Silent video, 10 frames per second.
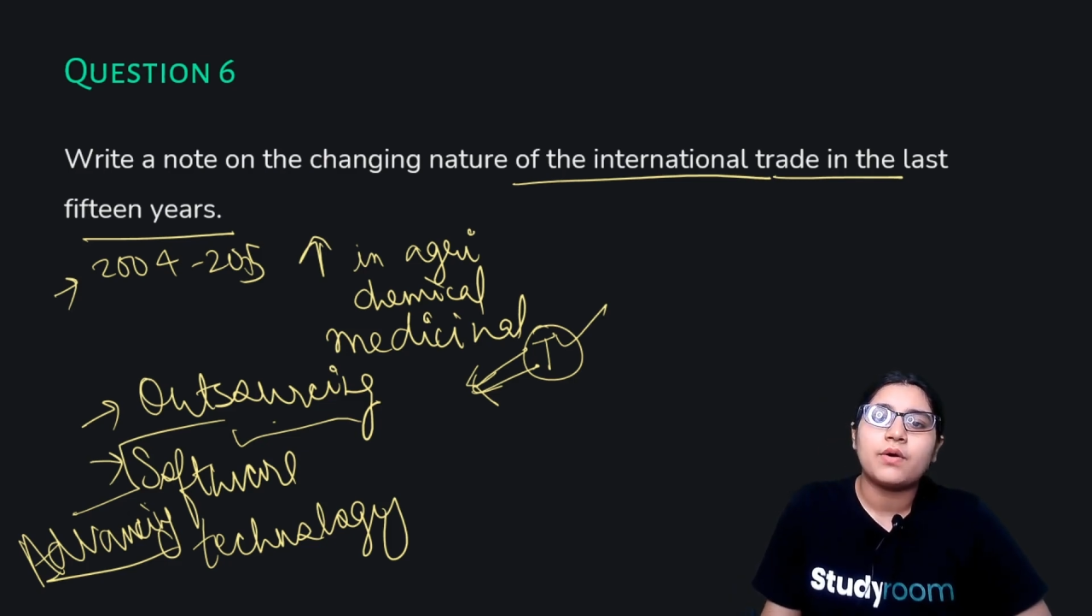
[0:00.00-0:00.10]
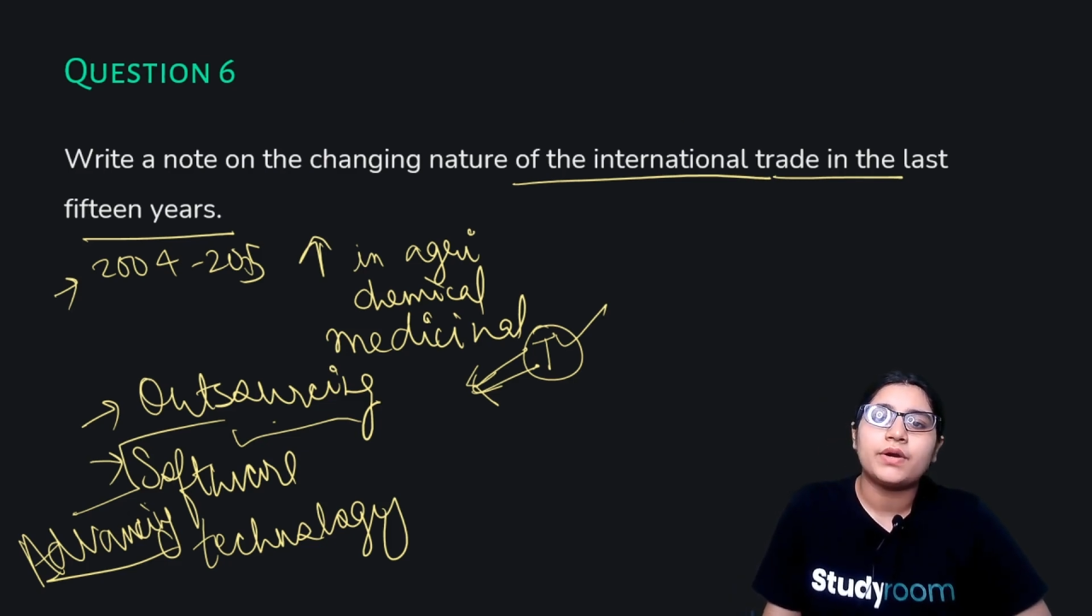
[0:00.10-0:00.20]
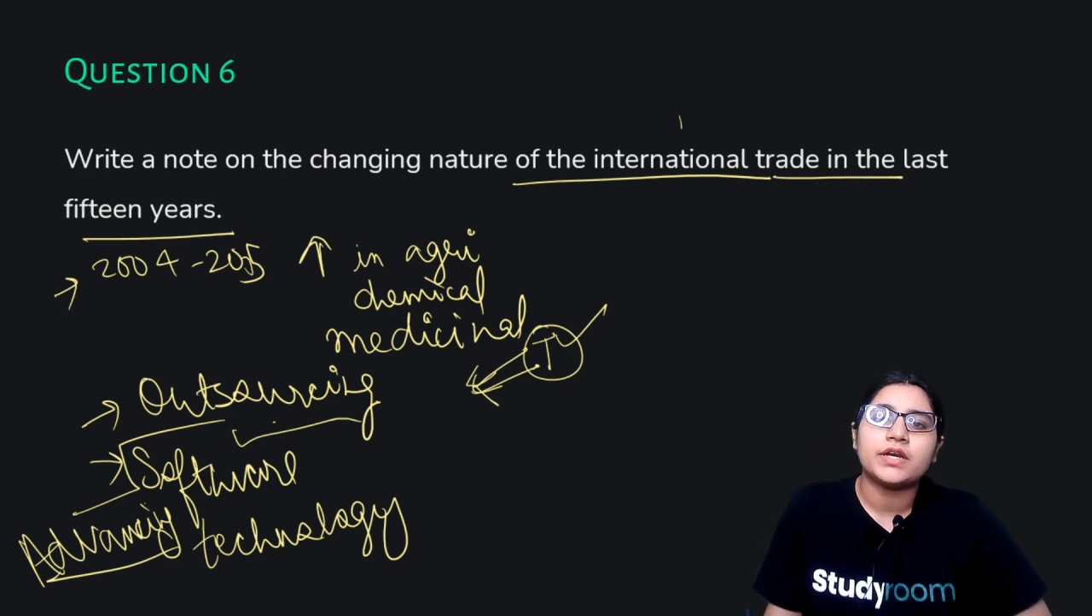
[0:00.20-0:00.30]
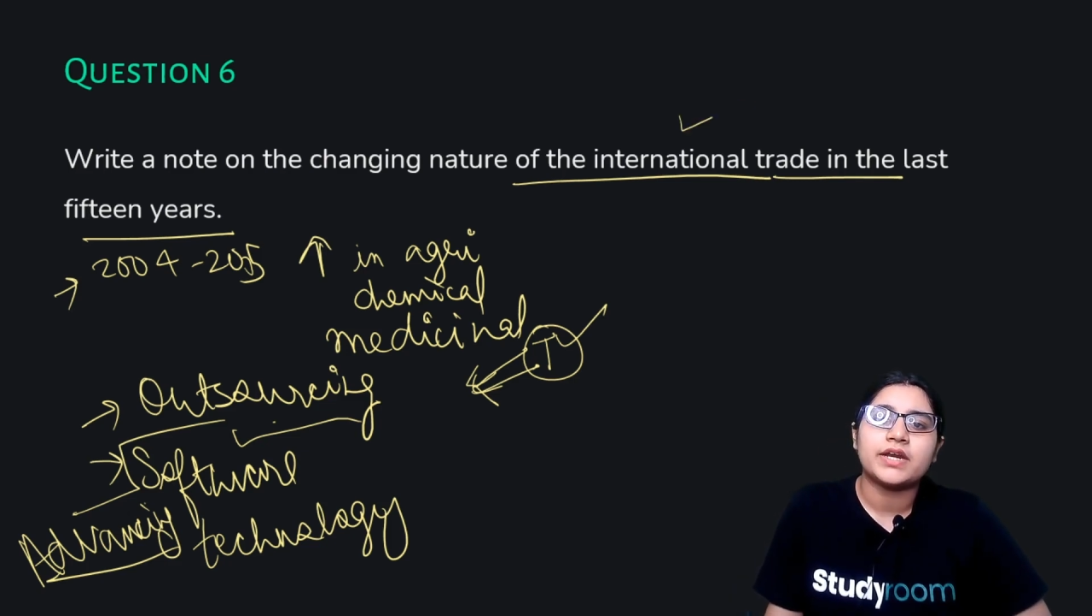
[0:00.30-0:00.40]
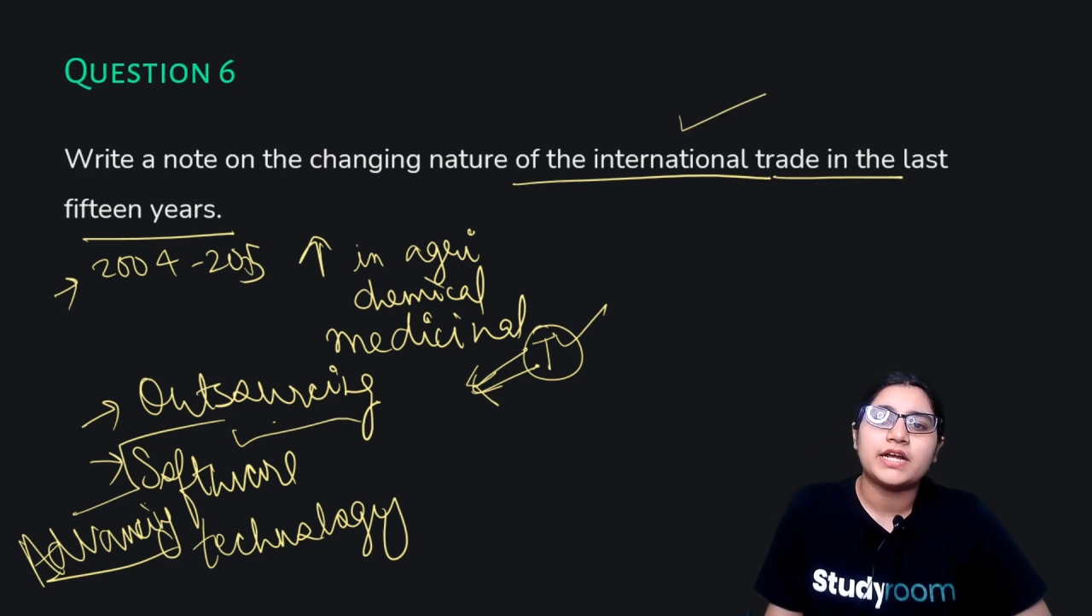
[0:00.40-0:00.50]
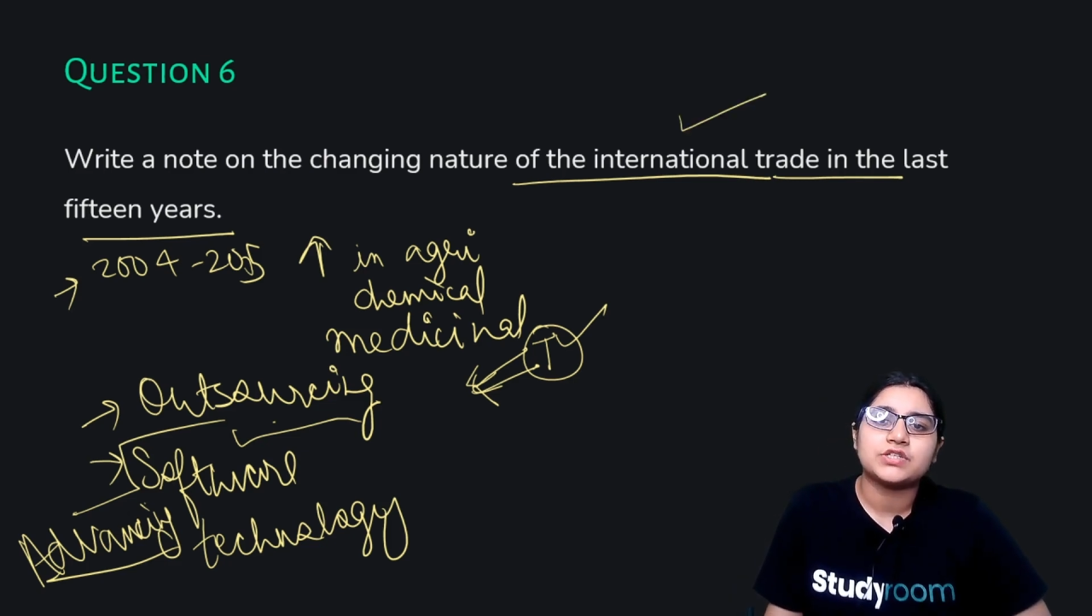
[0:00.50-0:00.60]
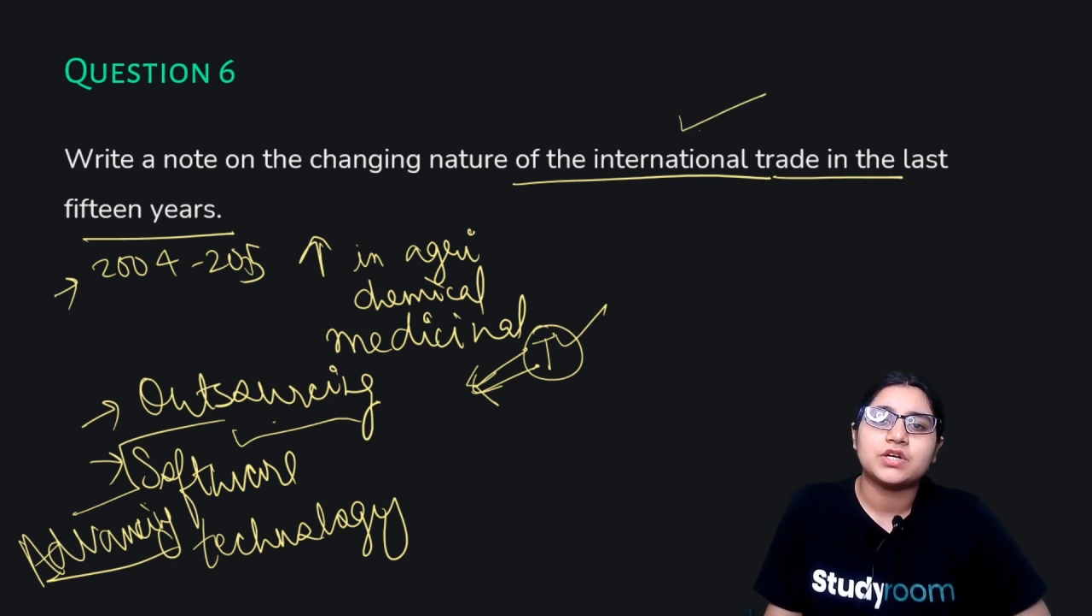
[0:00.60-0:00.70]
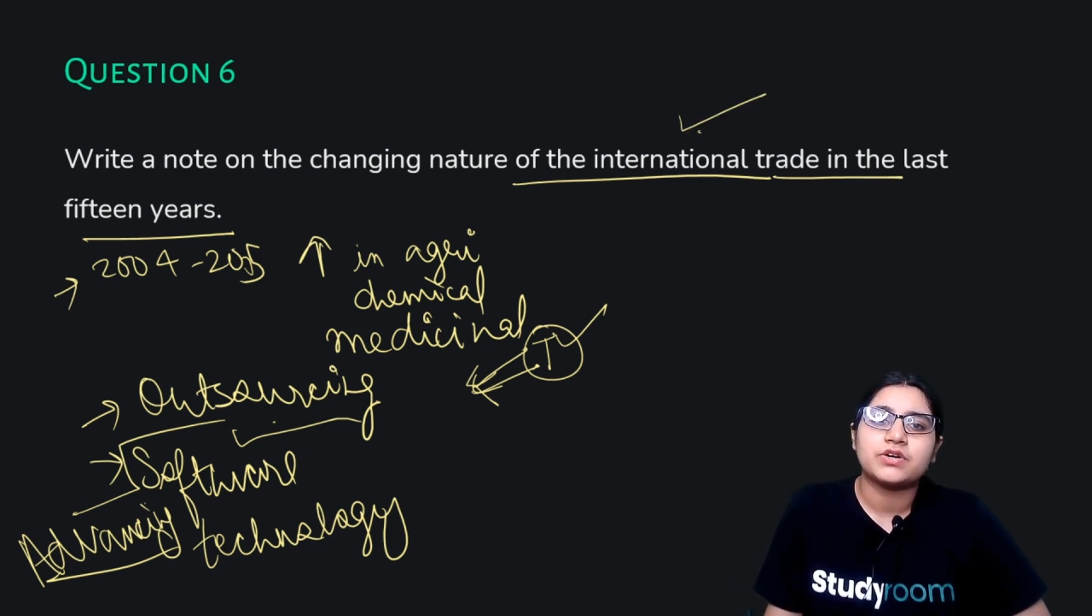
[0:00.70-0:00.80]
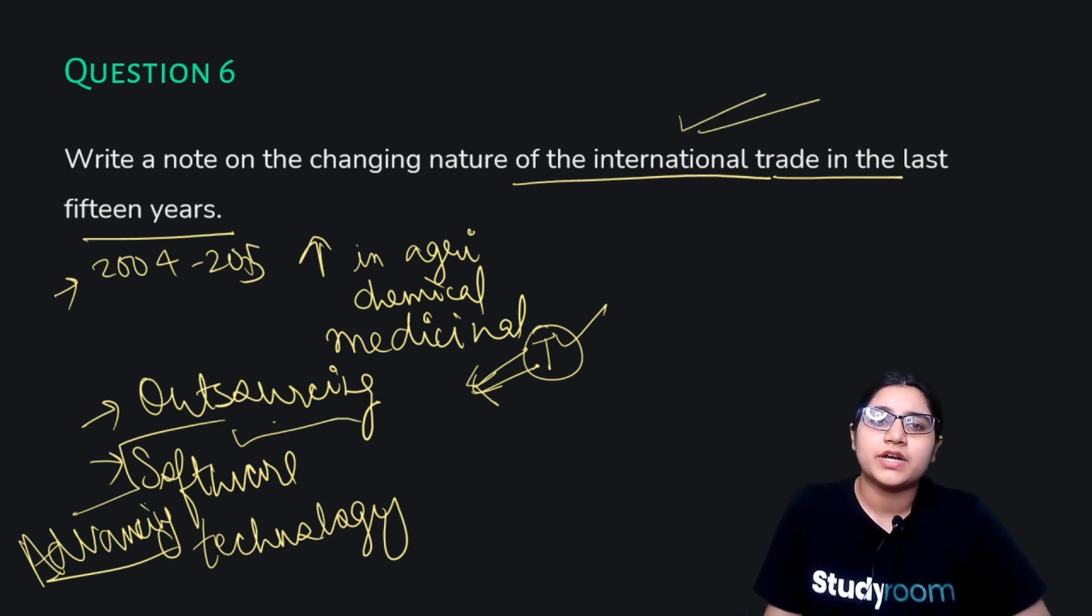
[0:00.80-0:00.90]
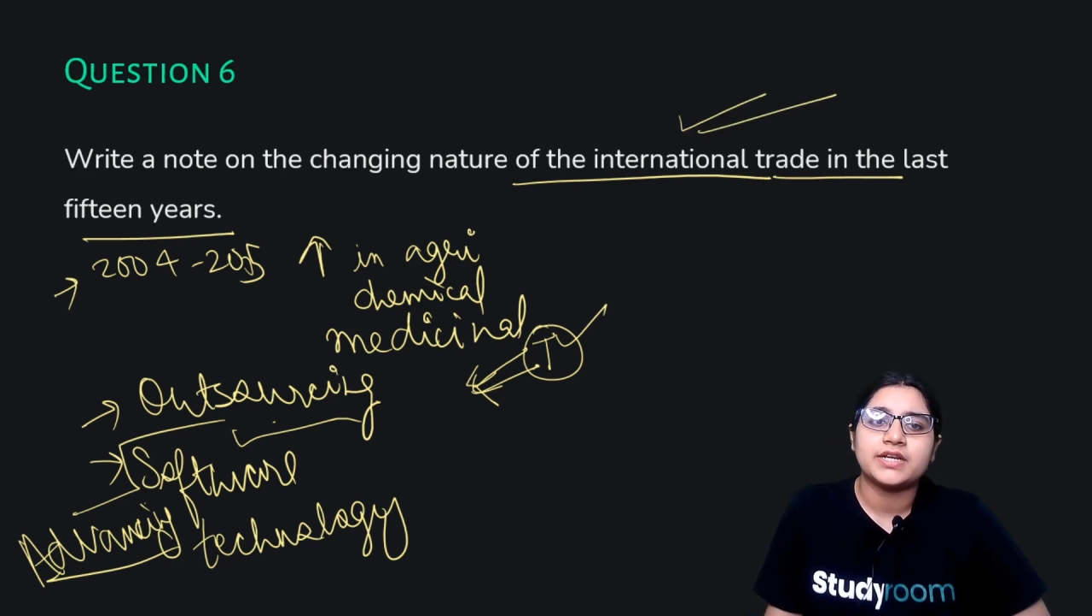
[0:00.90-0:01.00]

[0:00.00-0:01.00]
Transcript: international trade